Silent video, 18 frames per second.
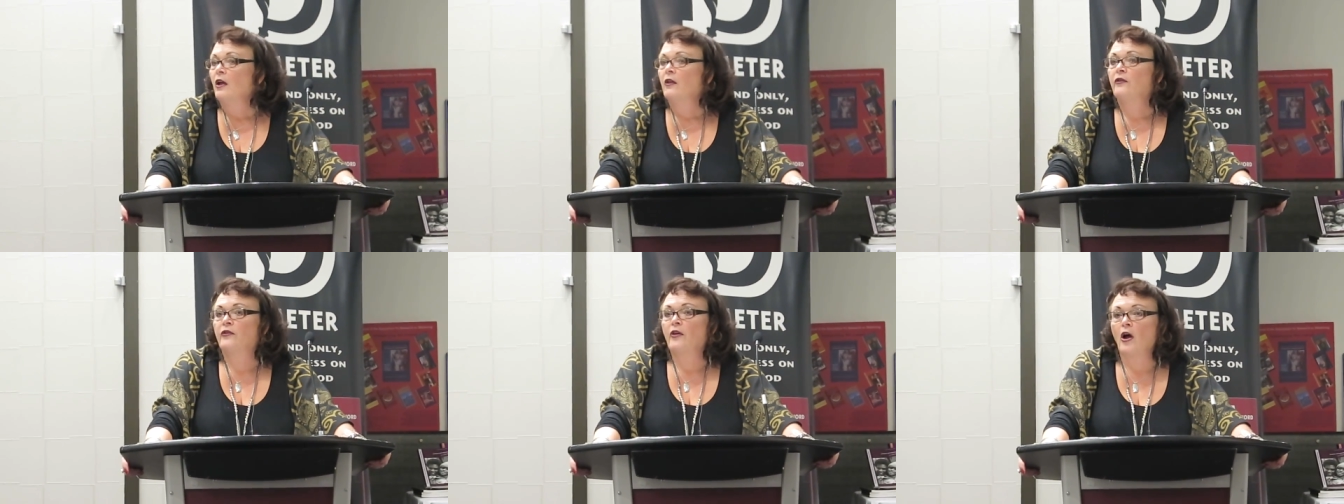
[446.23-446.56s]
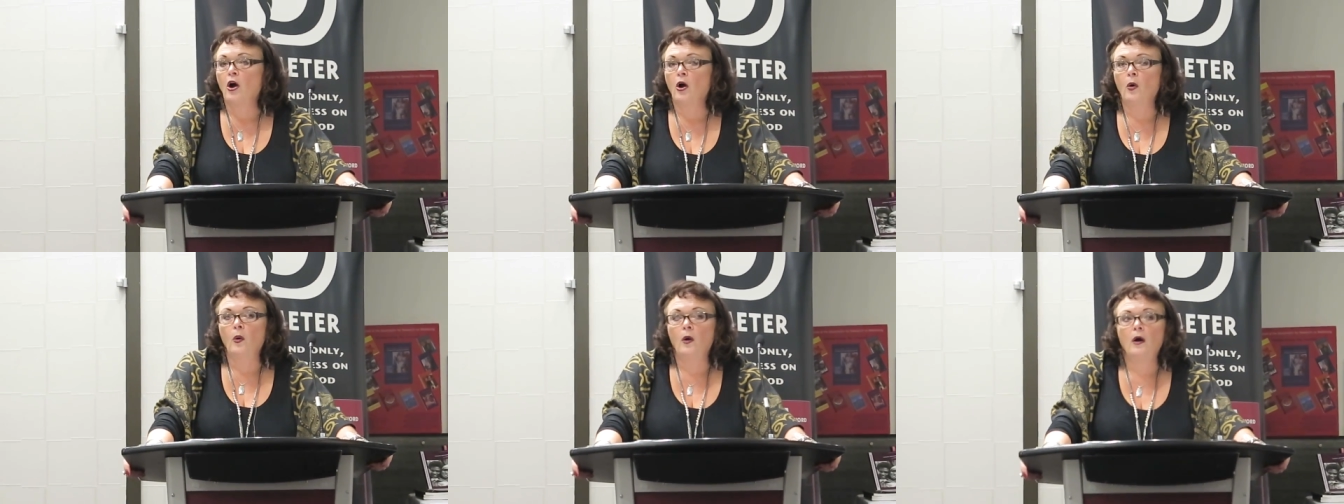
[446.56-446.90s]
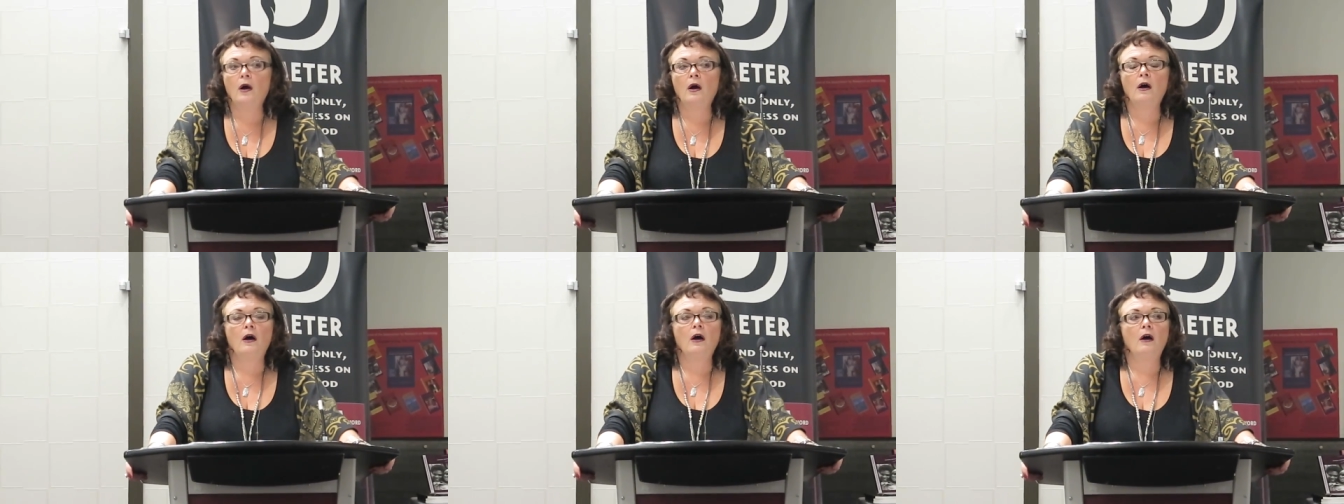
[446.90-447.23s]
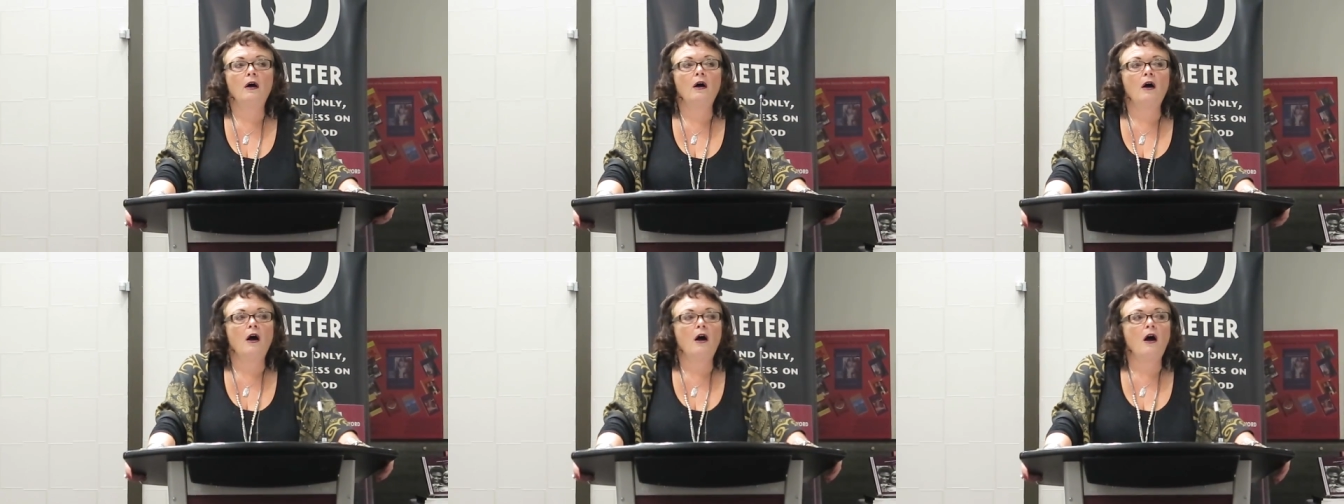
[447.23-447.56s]
So
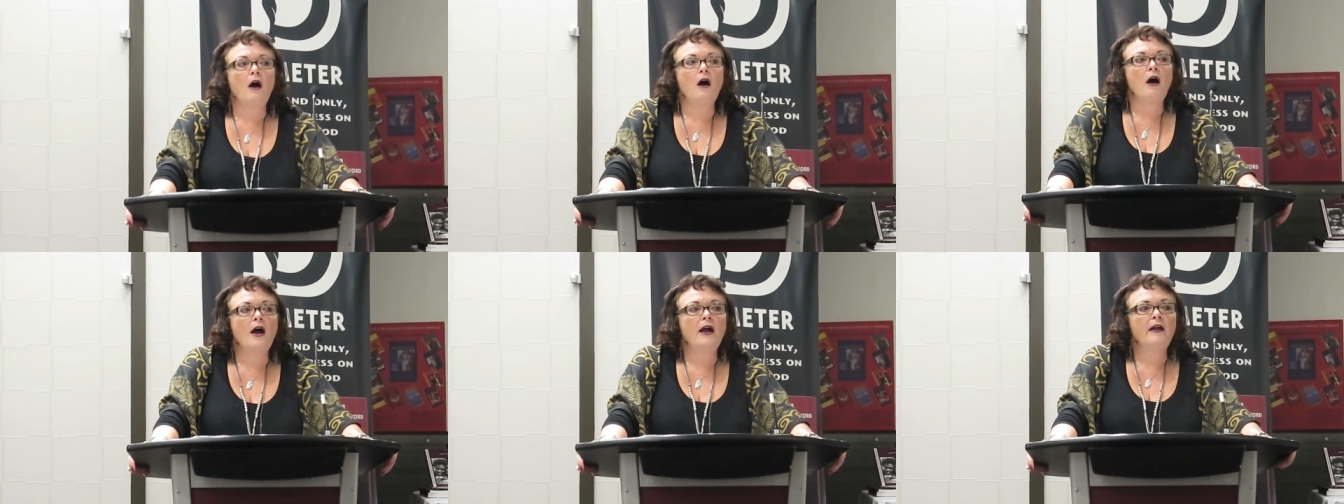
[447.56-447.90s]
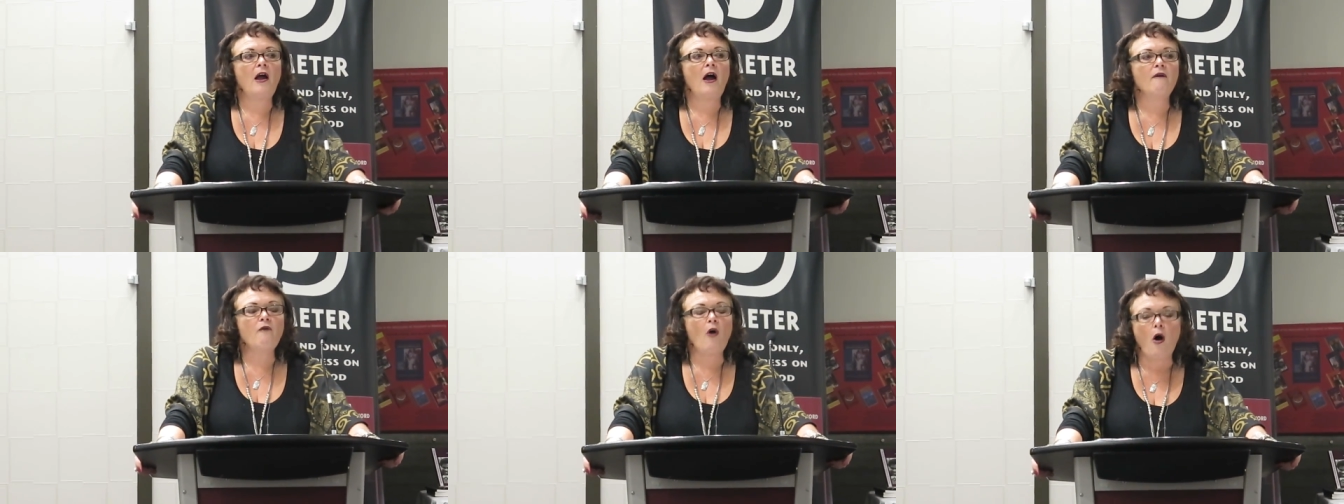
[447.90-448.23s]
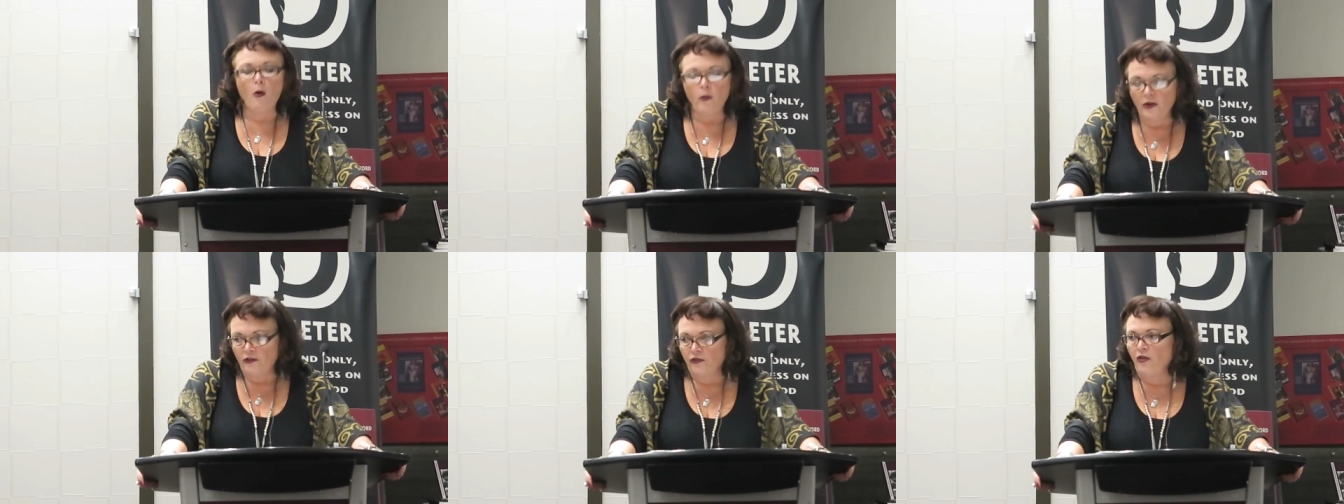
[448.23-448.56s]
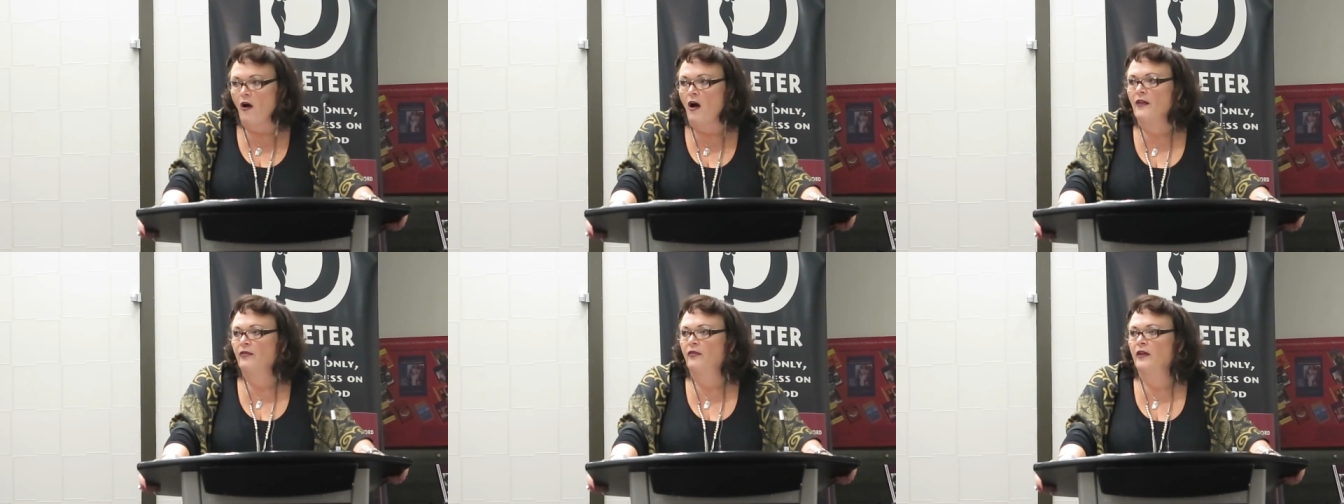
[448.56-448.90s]
I have always
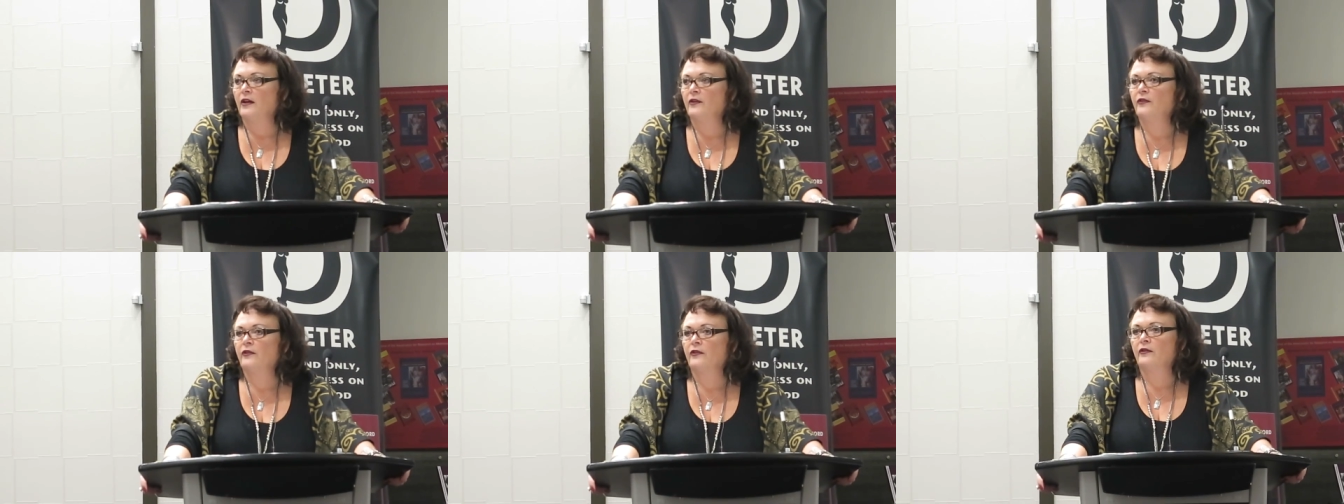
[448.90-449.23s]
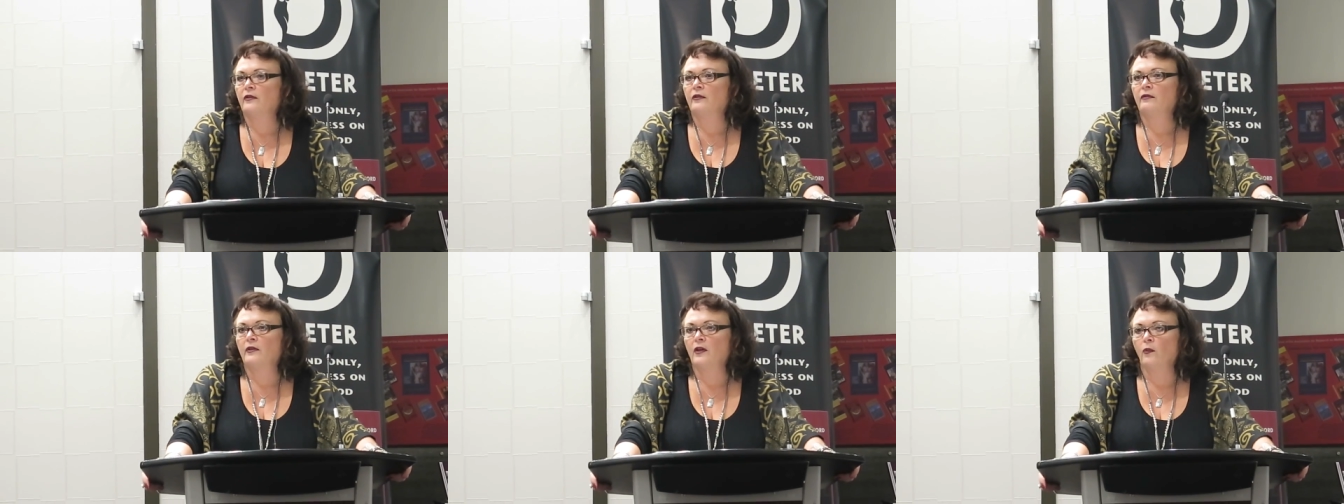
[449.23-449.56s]
thought this,